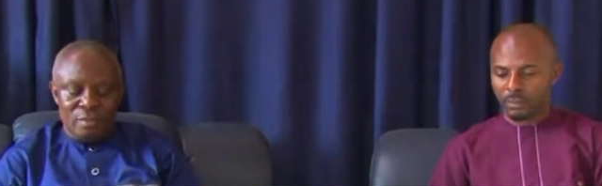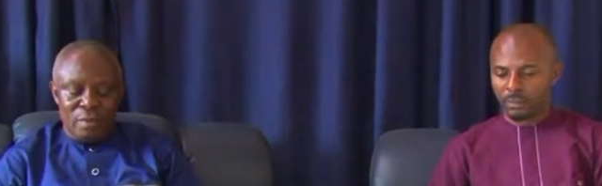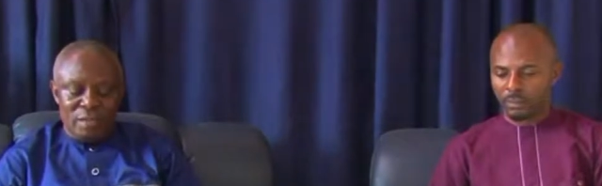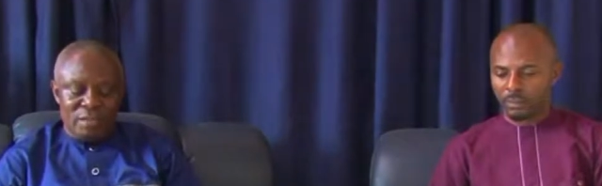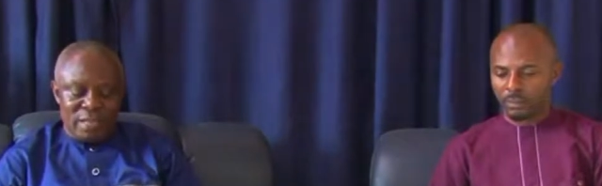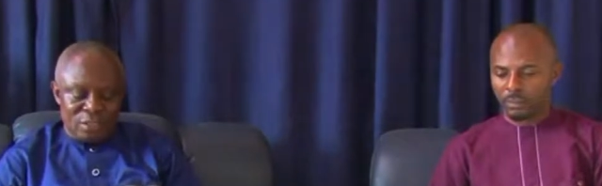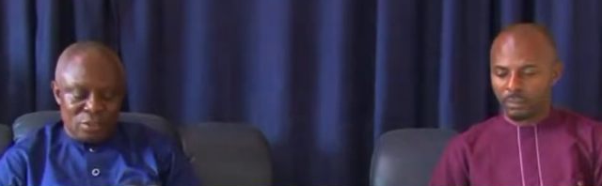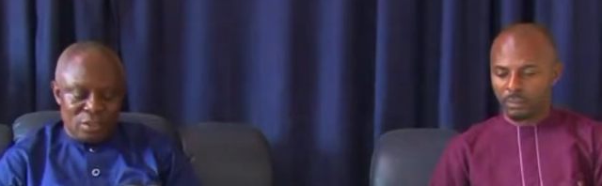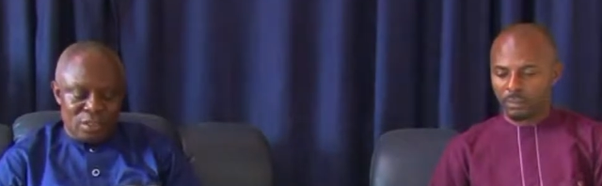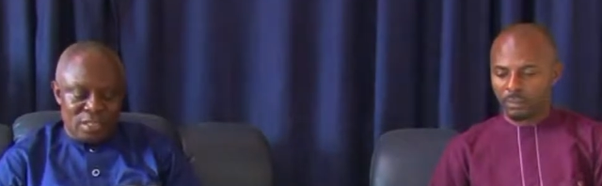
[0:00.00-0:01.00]
Speaker 1: but
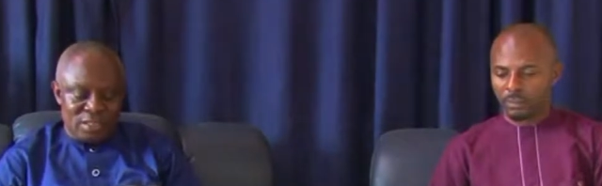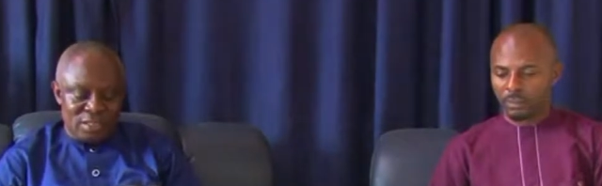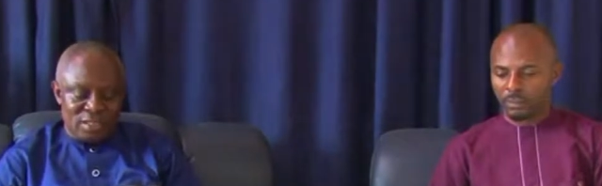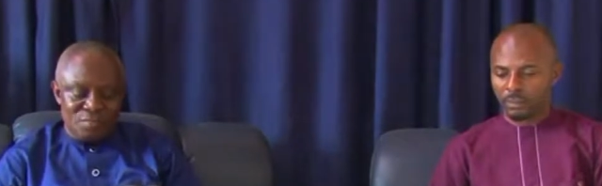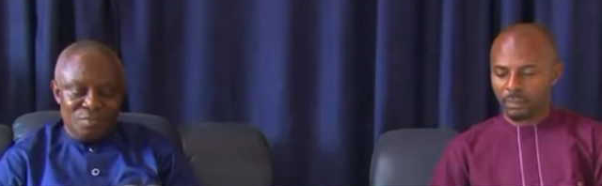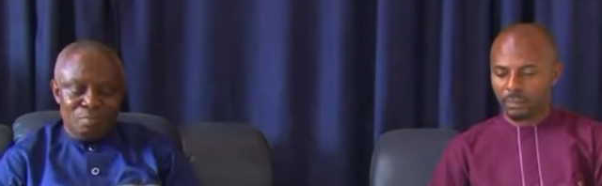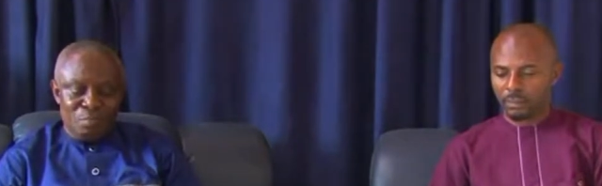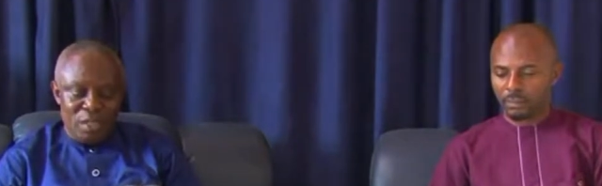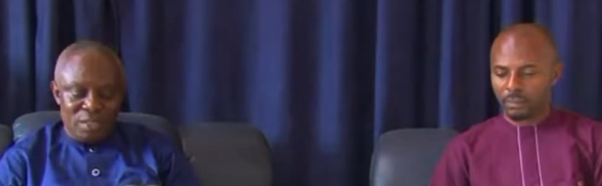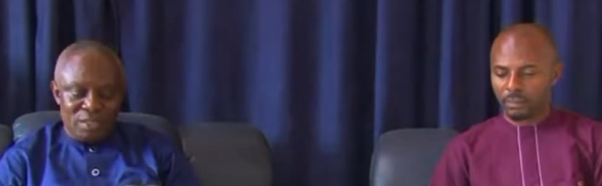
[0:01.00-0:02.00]
righteousness,
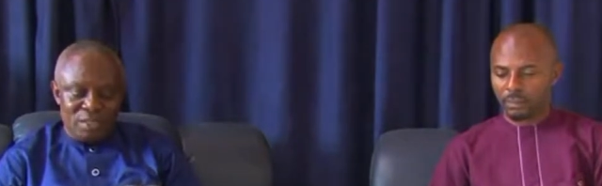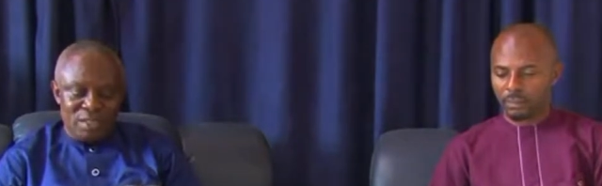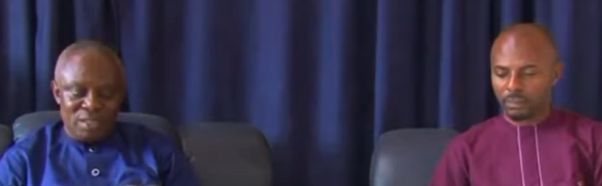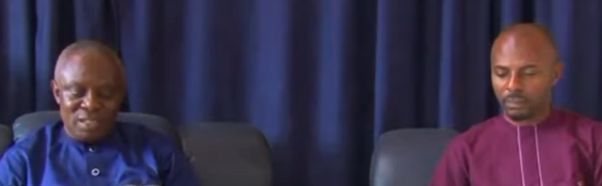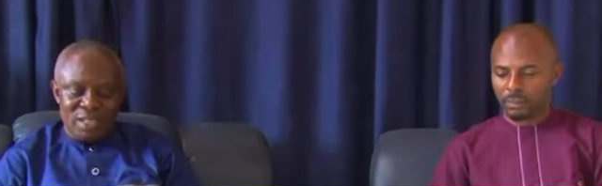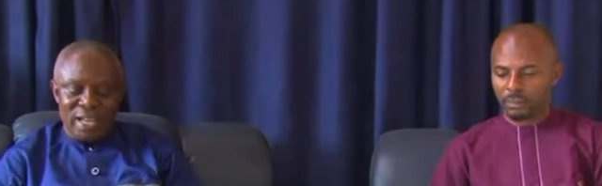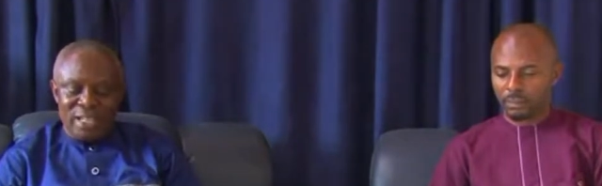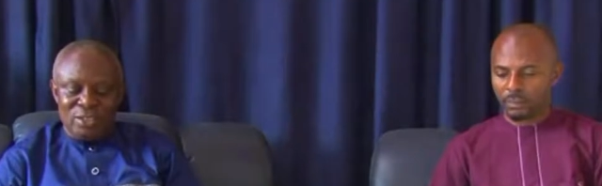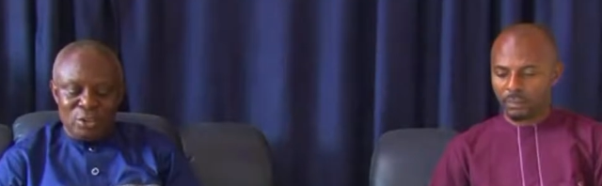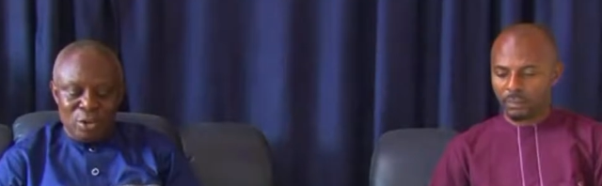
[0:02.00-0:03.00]
peace,
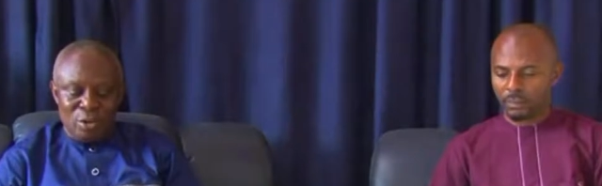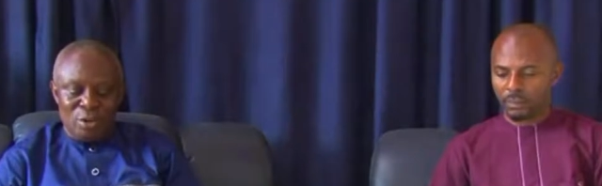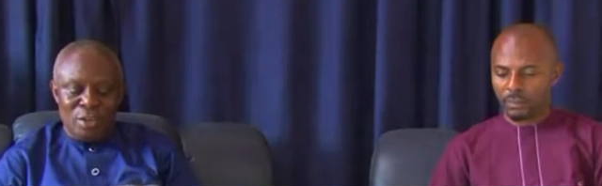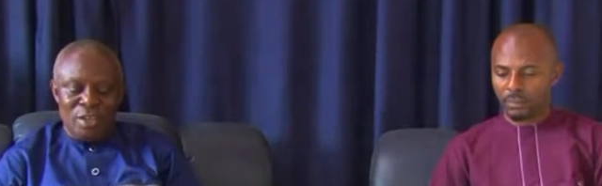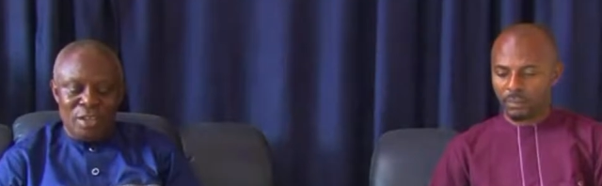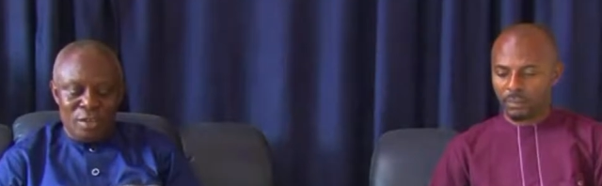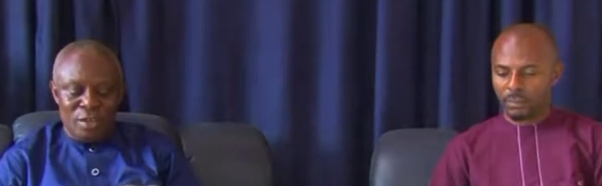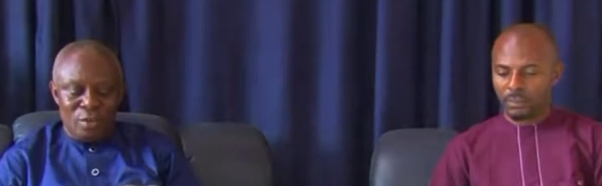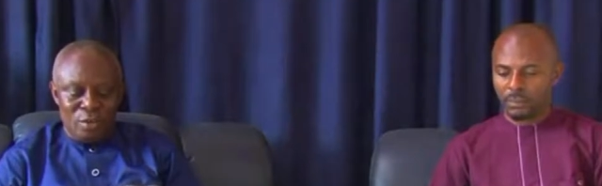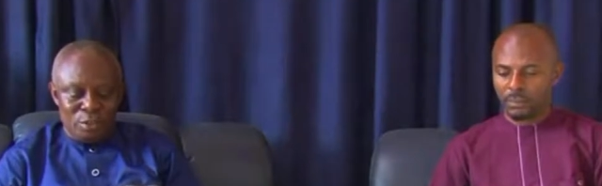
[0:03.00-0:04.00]
and joy in
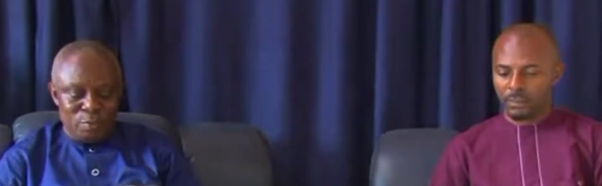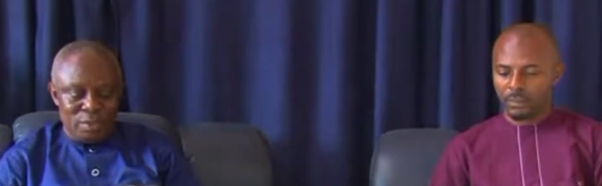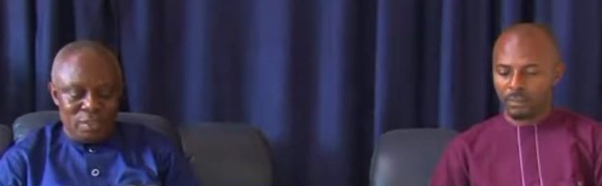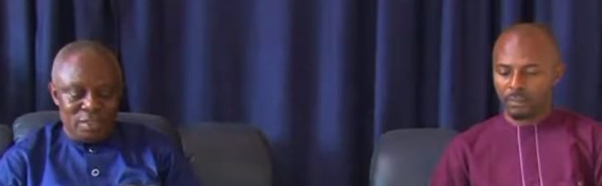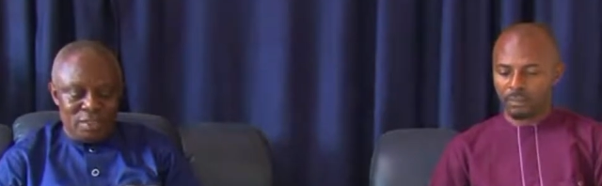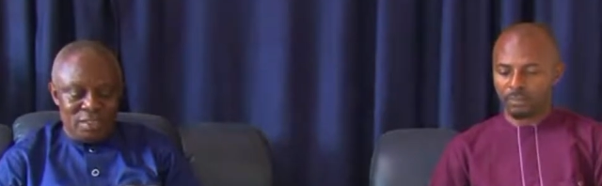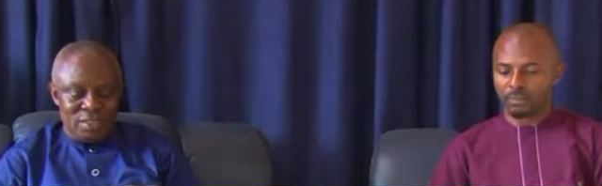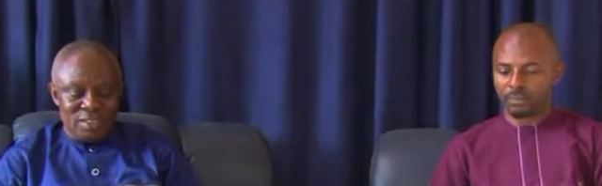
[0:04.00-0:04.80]
the Holy Spirit,